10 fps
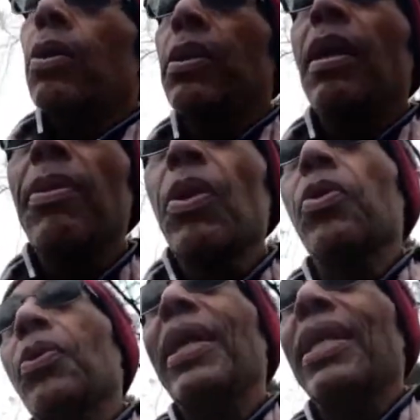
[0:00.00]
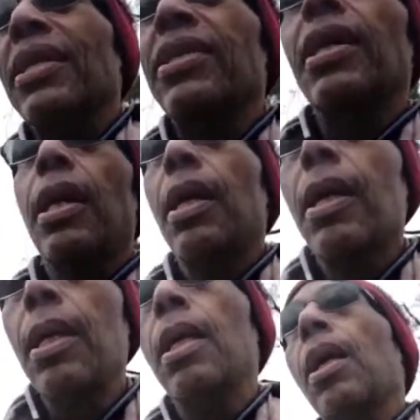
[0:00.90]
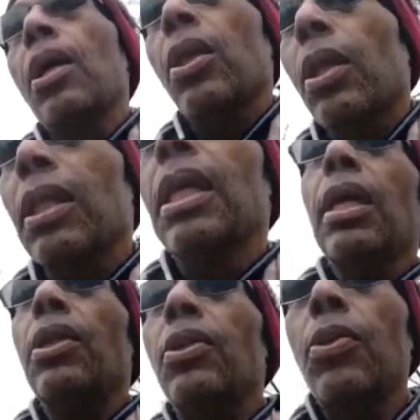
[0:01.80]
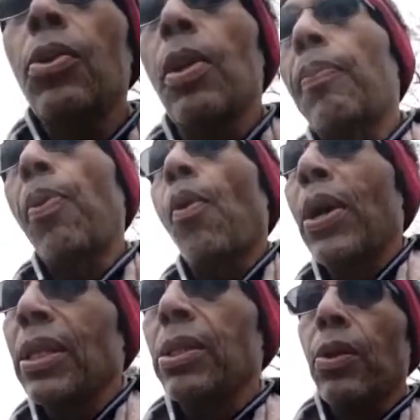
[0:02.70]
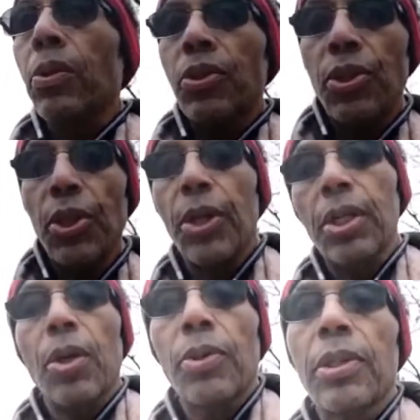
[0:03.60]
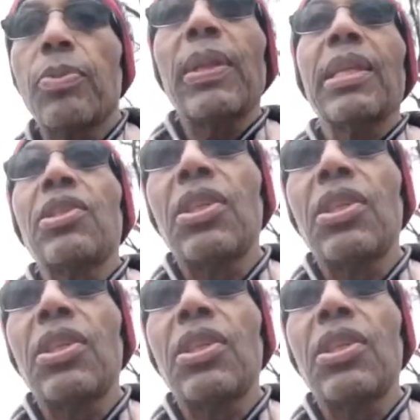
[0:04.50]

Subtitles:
W, the weakness. Get to the point. Don't sugarcoat this weakness.